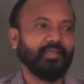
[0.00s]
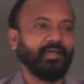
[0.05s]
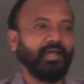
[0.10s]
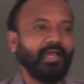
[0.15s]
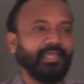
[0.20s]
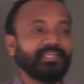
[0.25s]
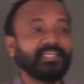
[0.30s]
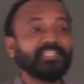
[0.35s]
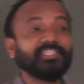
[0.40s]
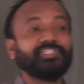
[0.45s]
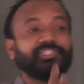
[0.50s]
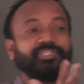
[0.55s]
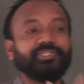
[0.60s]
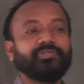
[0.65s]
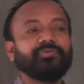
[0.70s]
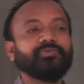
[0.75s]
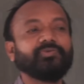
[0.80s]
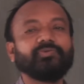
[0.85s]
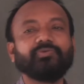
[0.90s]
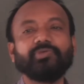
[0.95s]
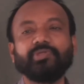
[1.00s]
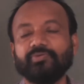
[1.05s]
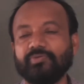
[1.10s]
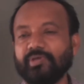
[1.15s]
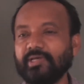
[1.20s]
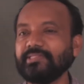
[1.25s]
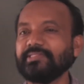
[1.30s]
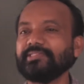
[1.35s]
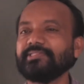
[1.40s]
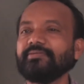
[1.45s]
I can see you, you
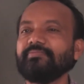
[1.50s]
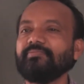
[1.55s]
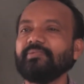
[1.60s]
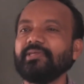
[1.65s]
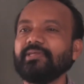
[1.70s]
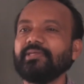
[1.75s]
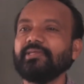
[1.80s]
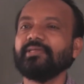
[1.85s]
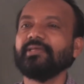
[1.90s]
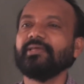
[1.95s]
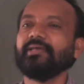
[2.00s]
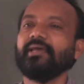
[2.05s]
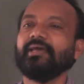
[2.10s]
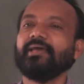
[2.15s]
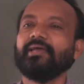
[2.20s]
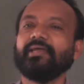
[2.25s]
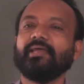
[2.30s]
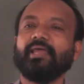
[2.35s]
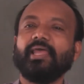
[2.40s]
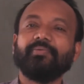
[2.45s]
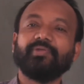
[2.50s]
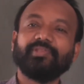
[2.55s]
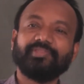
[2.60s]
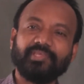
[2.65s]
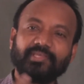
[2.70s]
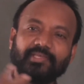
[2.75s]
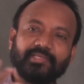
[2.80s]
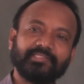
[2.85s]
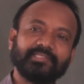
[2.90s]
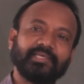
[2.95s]
can see me,
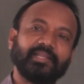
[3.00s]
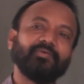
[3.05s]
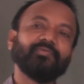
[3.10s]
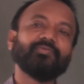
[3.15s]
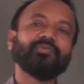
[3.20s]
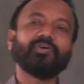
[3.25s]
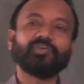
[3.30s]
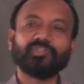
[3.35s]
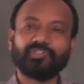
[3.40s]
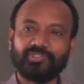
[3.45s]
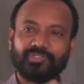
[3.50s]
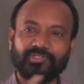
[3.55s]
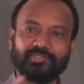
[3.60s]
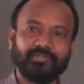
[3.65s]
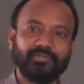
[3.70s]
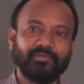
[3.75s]
everything is around us,